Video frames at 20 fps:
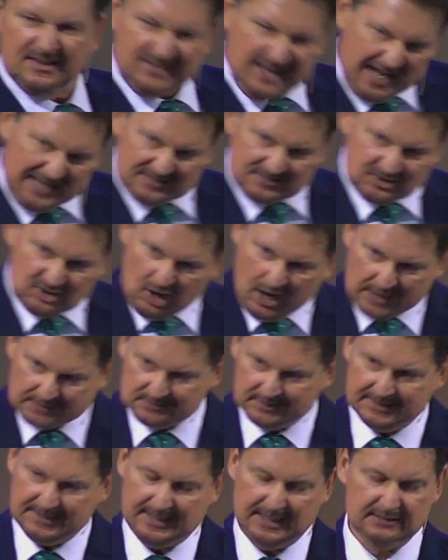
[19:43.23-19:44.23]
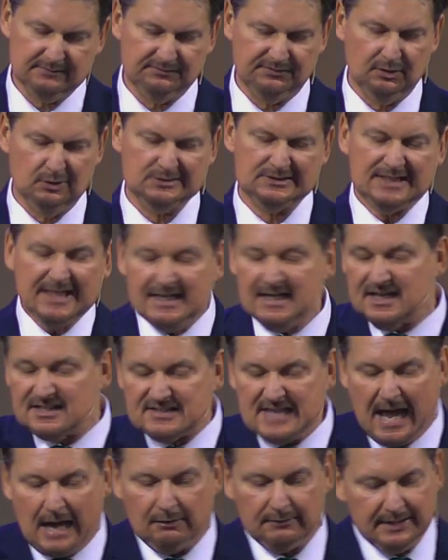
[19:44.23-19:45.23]
that godly influence, he
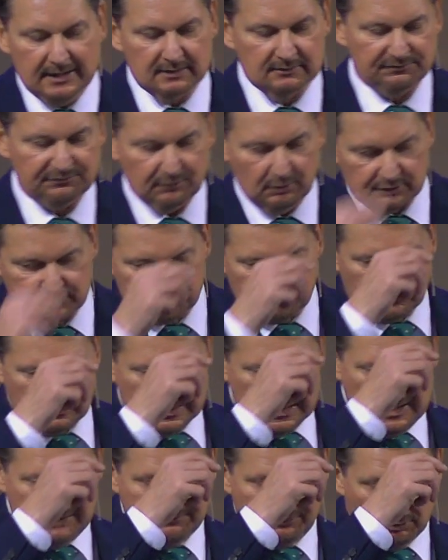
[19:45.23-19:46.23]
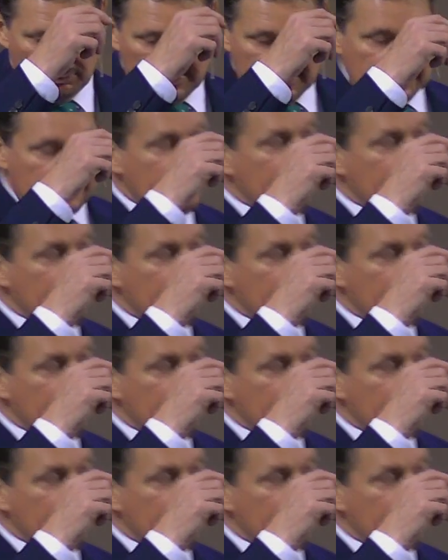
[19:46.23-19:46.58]
is now influenced for evil.